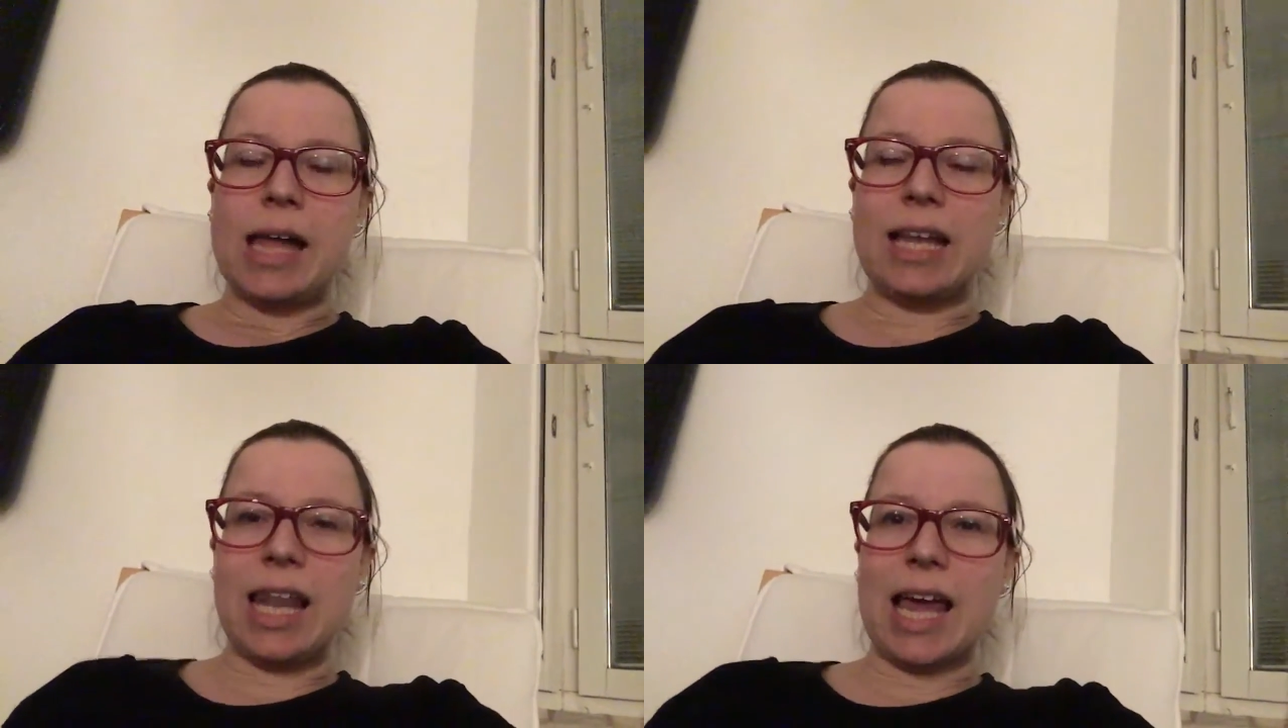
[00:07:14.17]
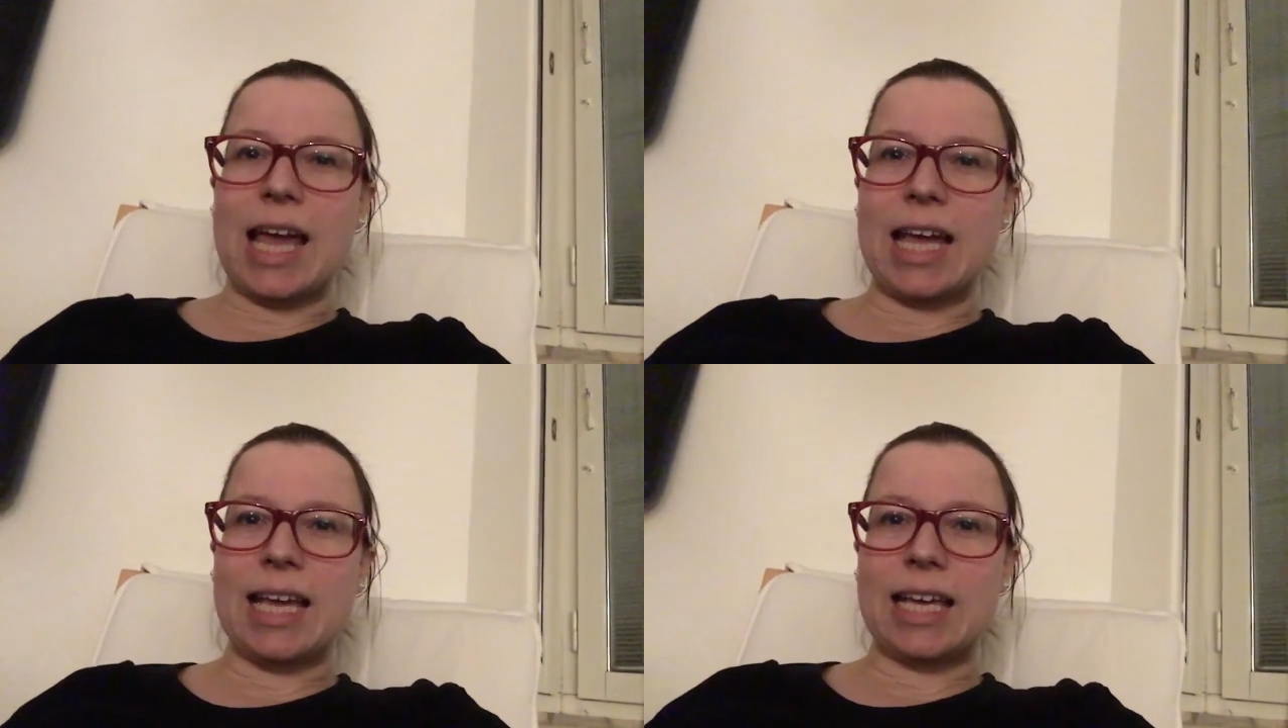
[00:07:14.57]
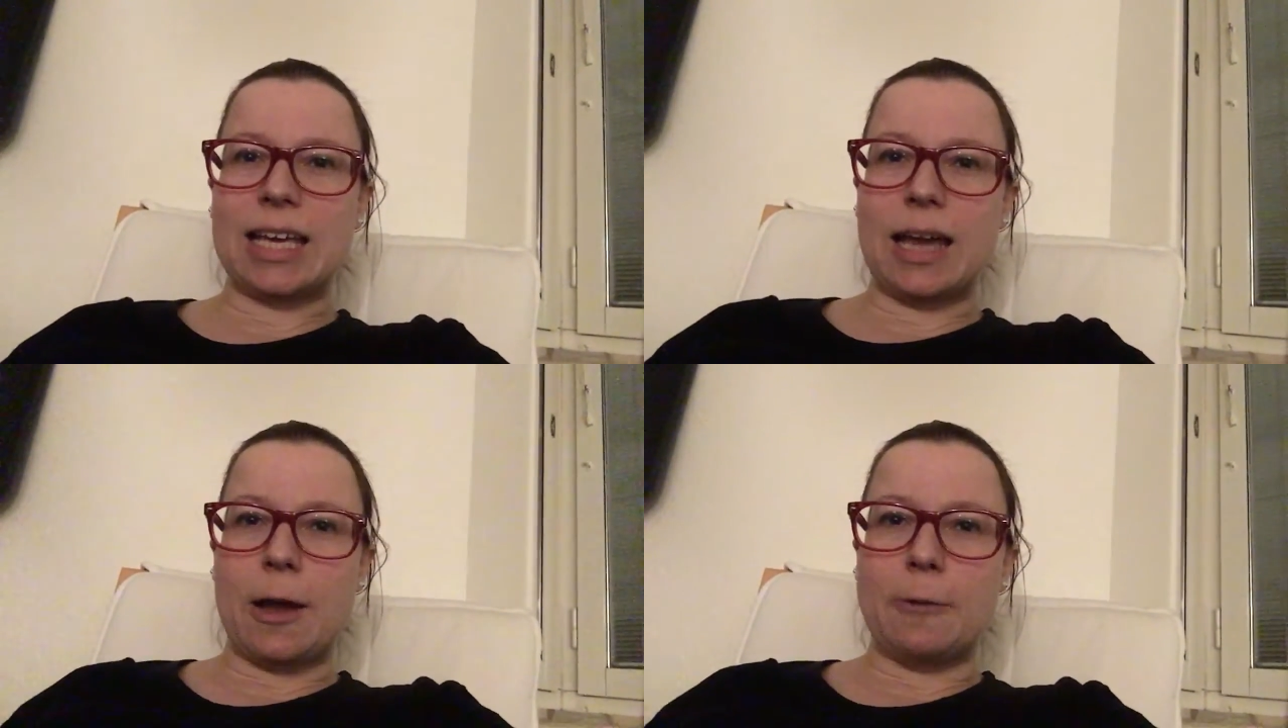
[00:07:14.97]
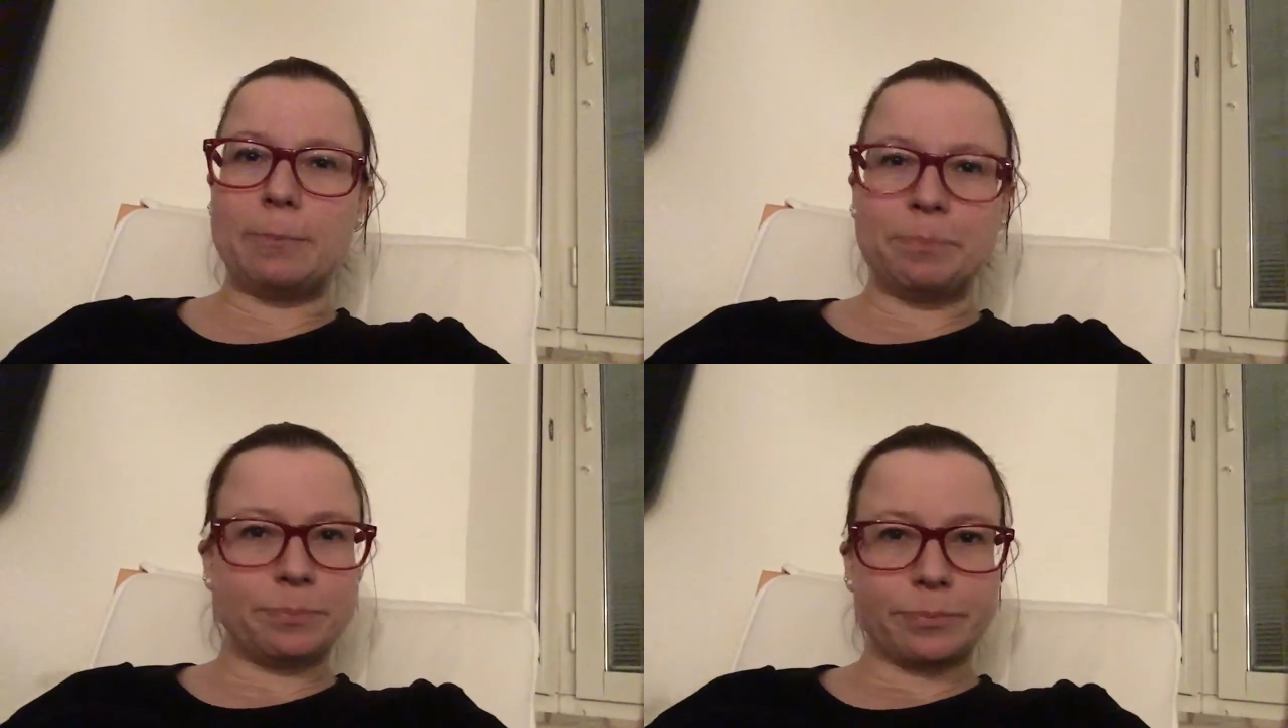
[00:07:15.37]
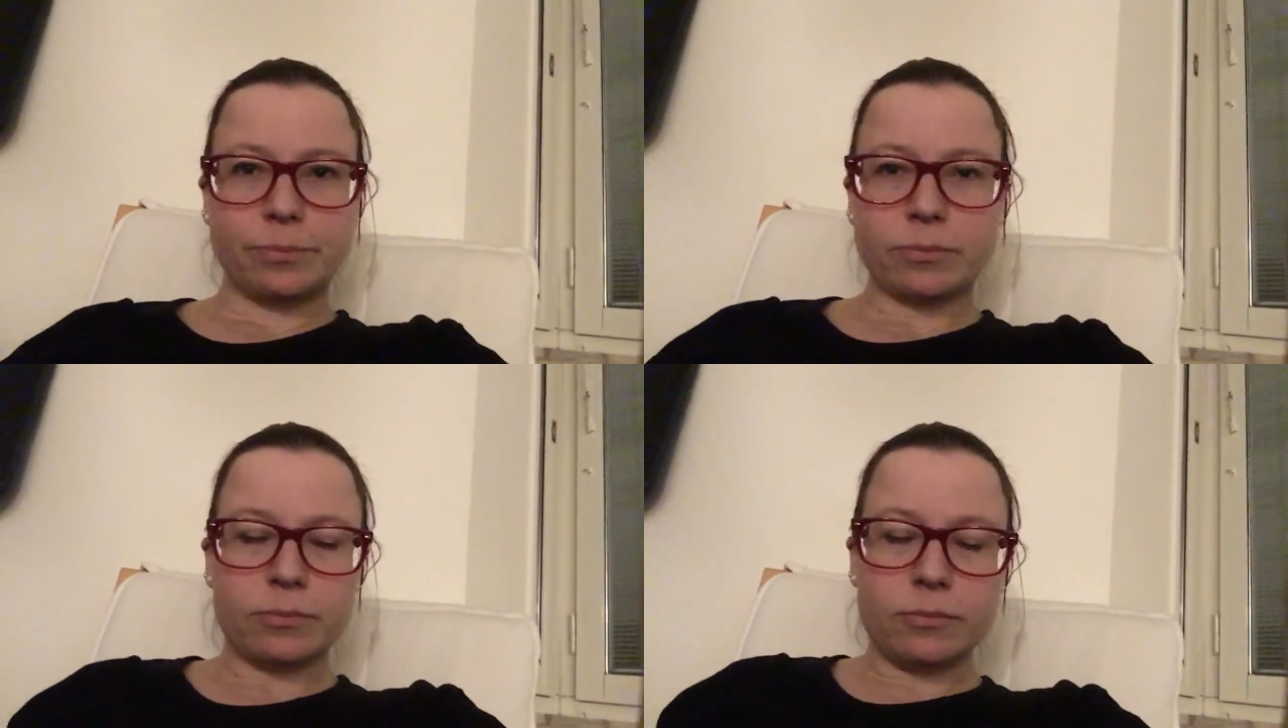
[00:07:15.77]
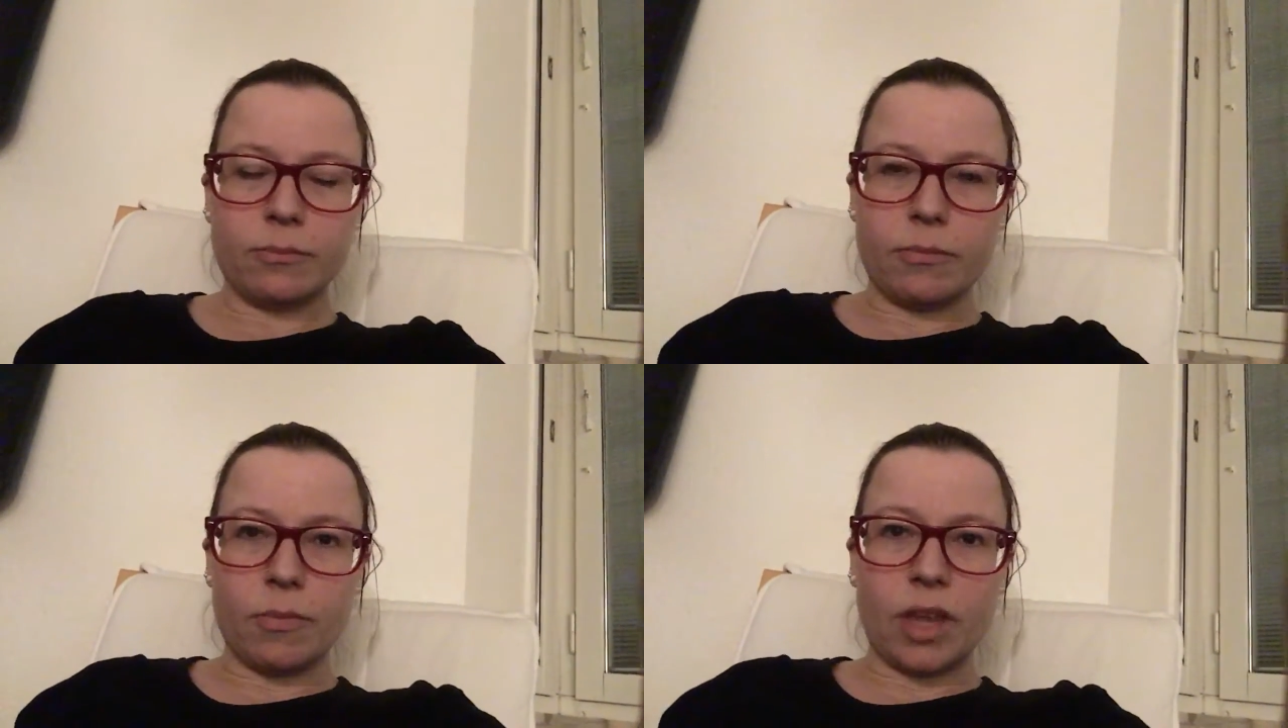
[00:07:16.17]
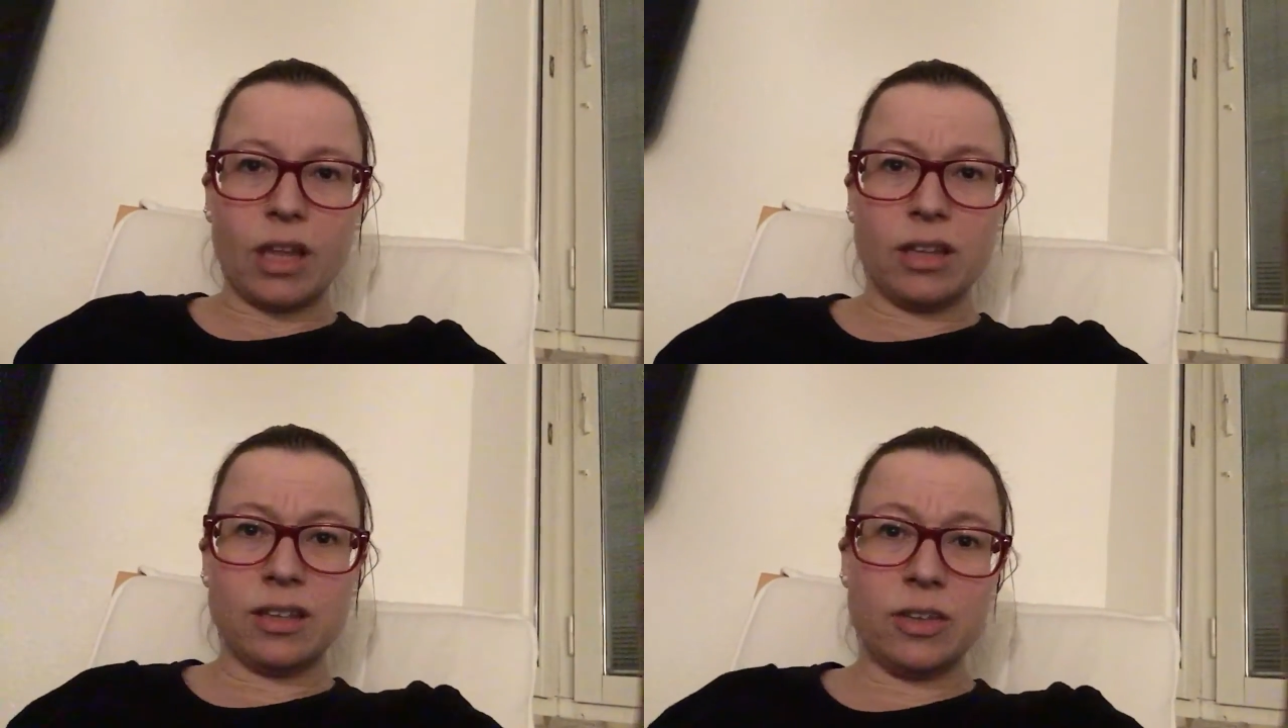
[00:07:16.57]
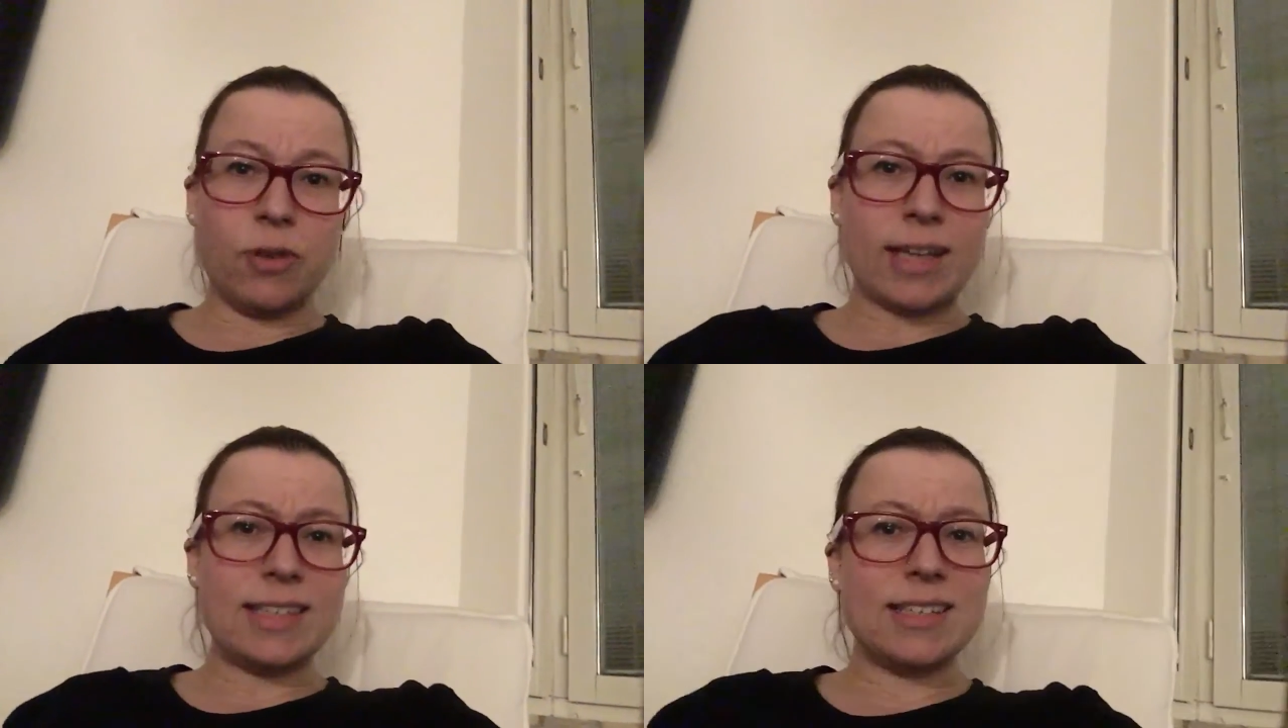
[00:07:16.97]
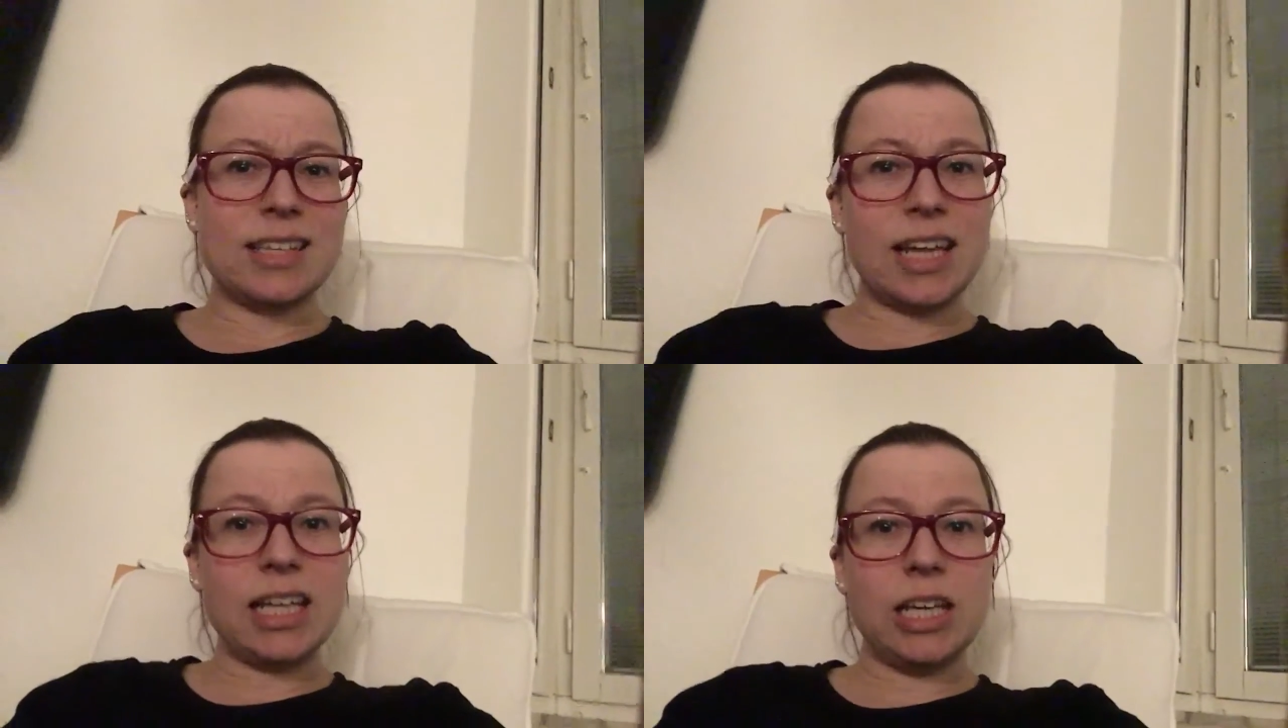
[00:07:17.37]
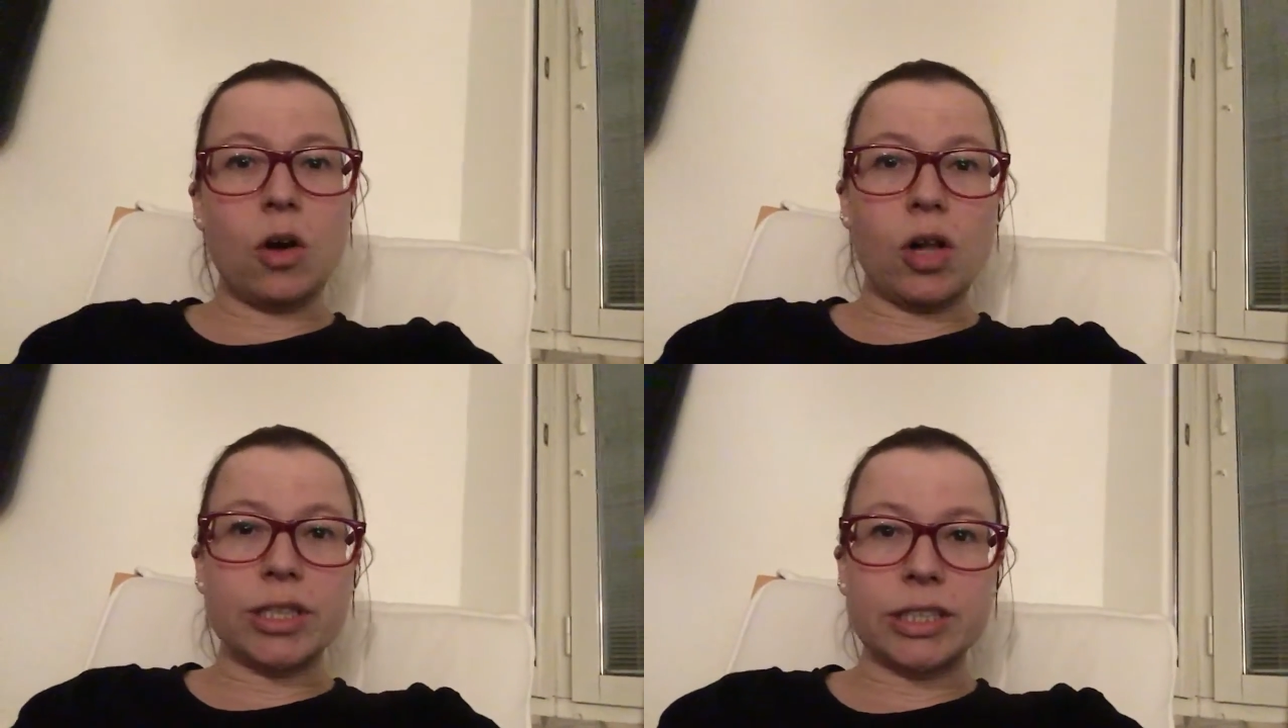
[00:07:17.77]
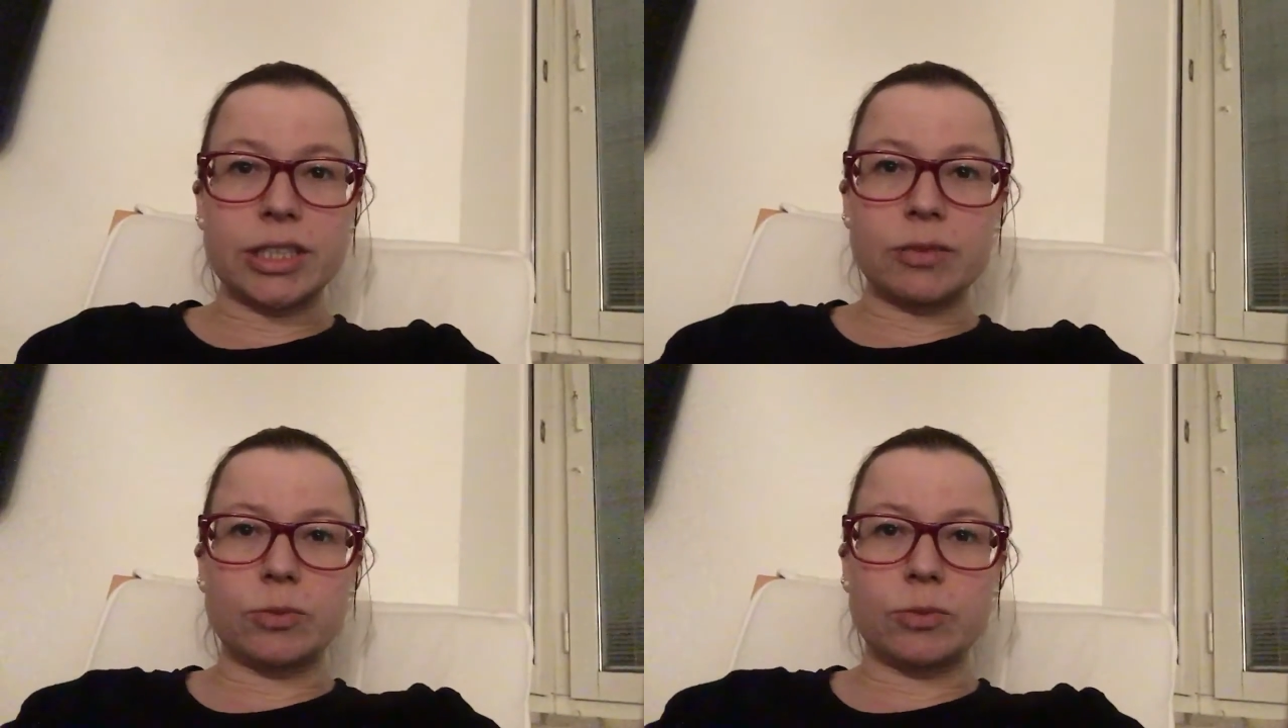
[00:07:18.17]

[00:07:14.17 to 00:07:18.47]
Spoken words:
Like, the dress is slightly altered,